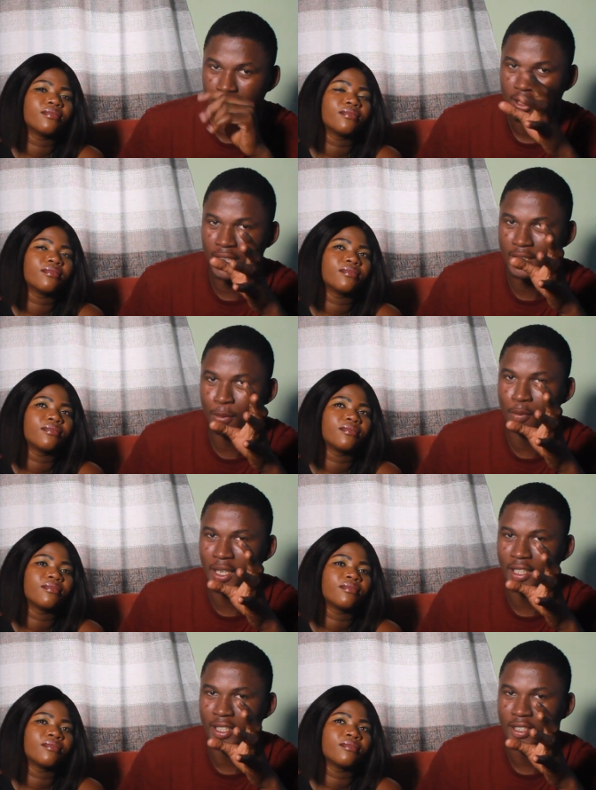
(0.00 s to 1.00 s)
Speaker 1: Tesco
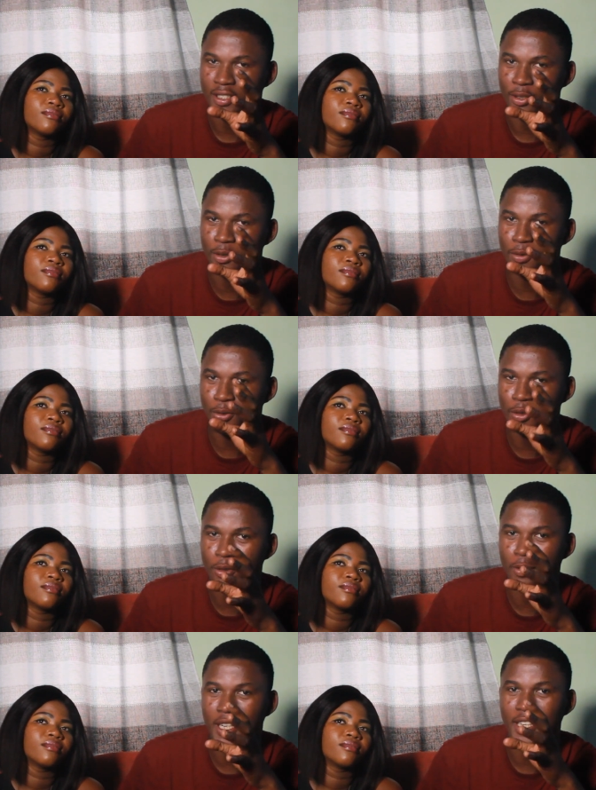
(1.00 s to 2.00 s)
Market. Those who
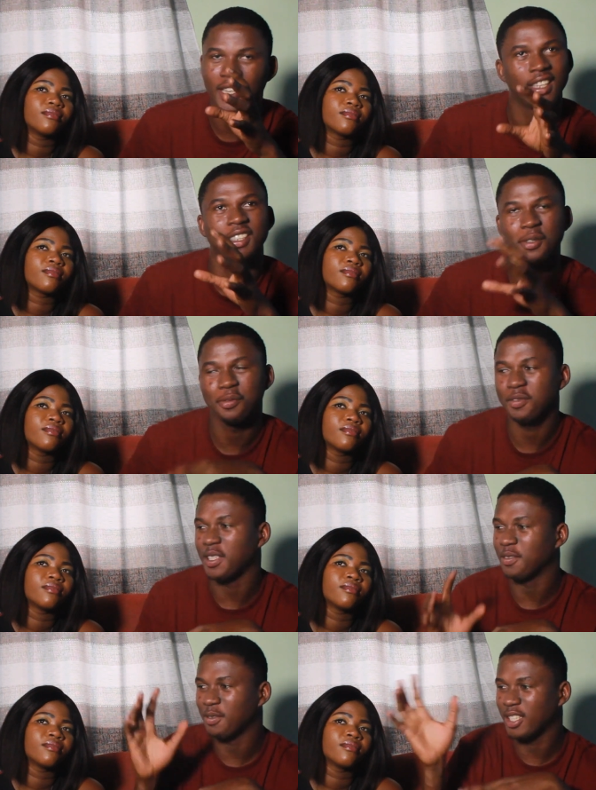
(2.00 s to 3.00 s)
know where I live
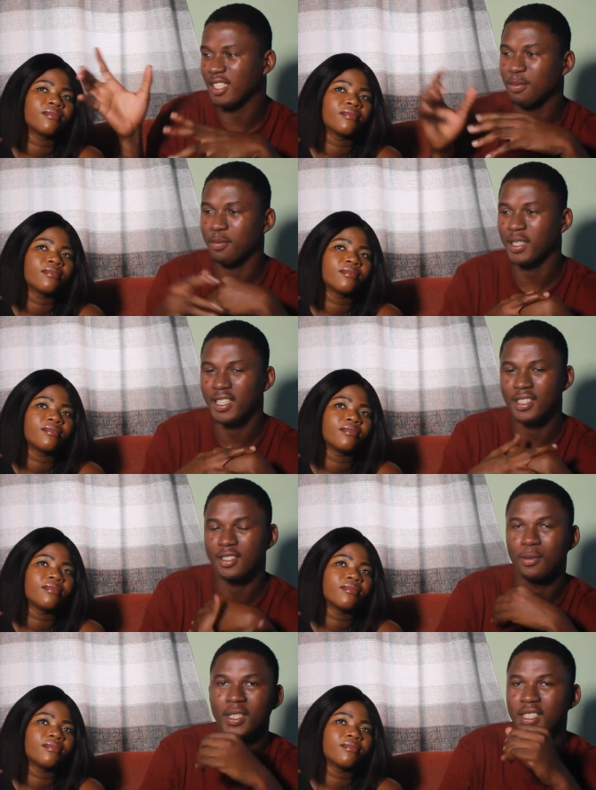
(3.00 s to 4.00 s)
and Tesco Market
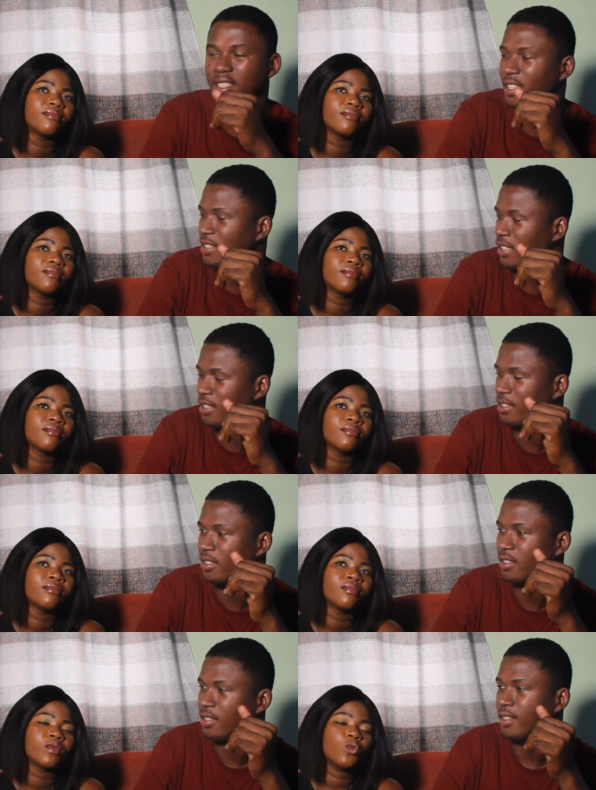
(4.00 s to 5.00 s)
is quite a
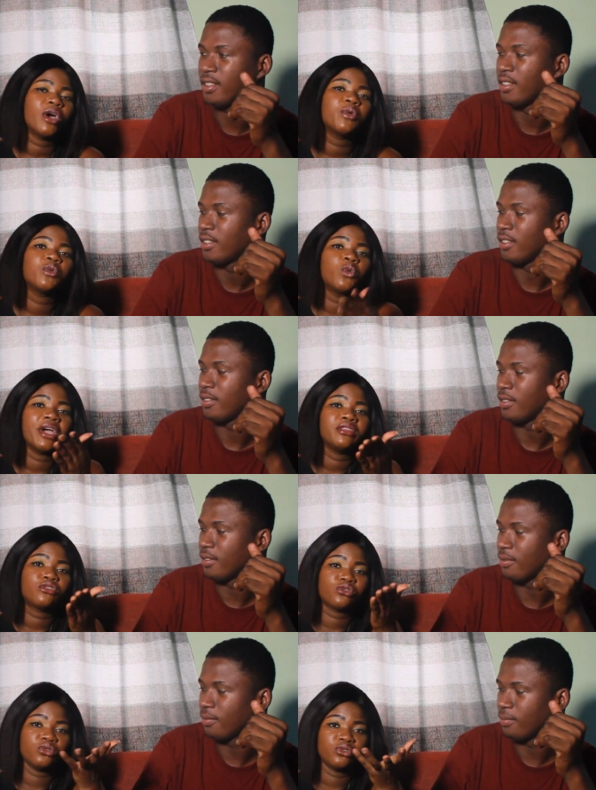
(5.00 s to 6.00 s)
distance.
Speaker 2: Where we
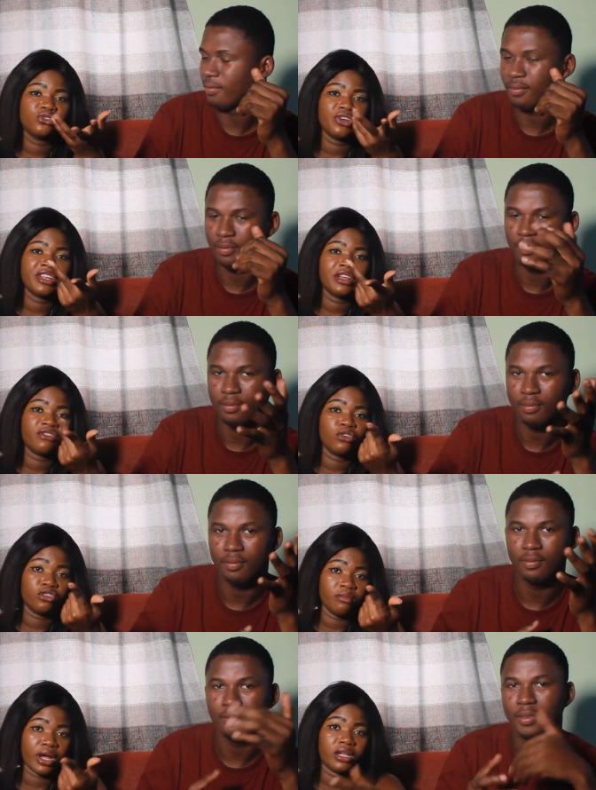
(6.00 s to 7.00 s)
went to join the
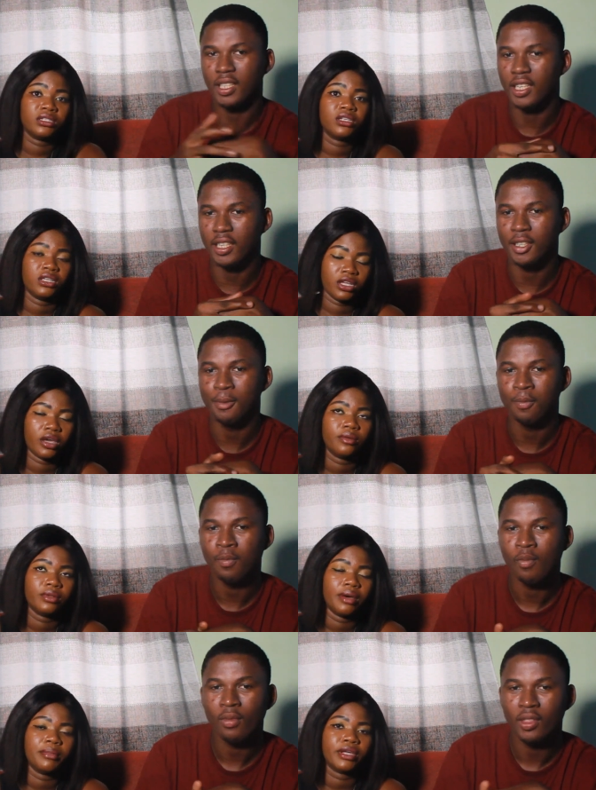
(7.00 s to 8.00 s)
vlog market. Yeah. yeah.
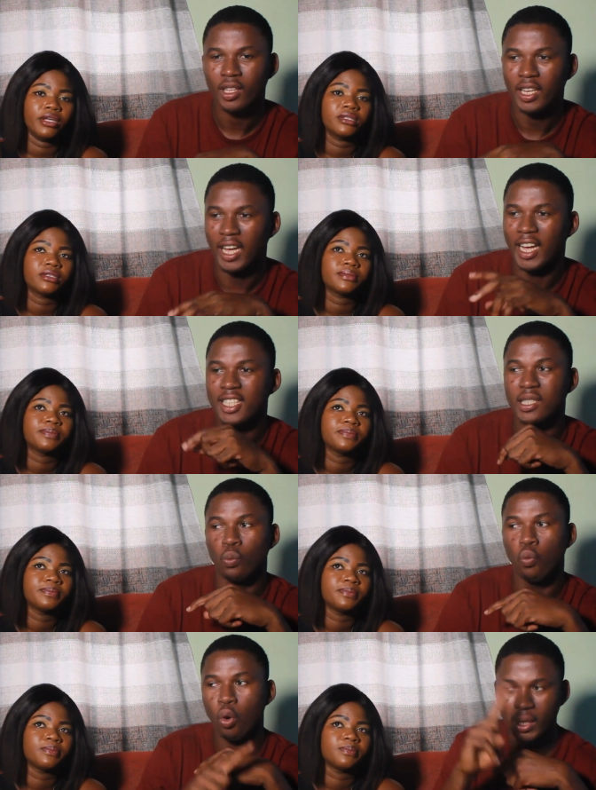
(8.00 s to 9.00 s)
that
Speaker 1: market. I had to
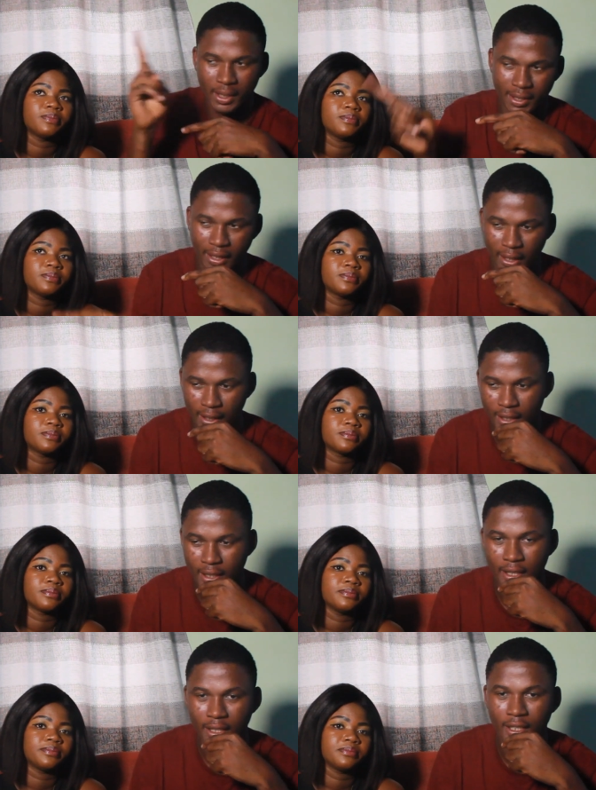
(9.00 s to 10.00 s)
walk there
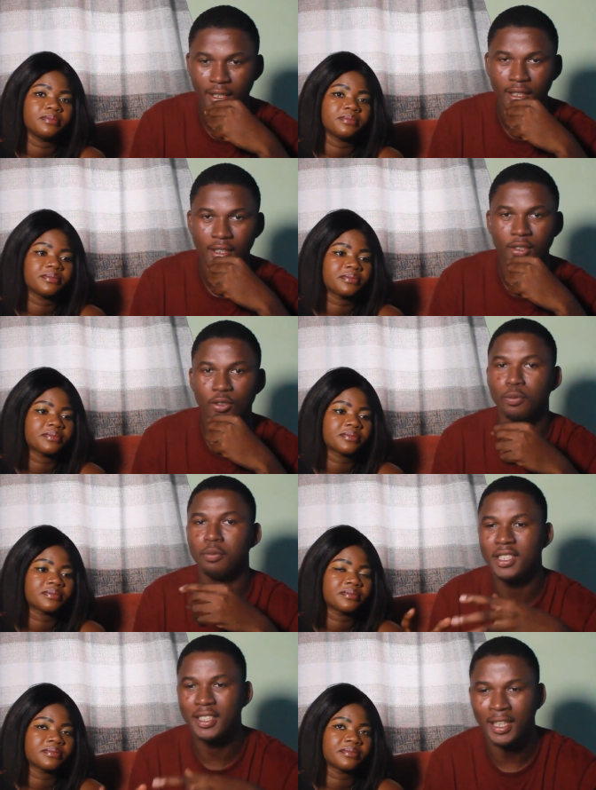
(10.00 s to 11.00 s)
to meet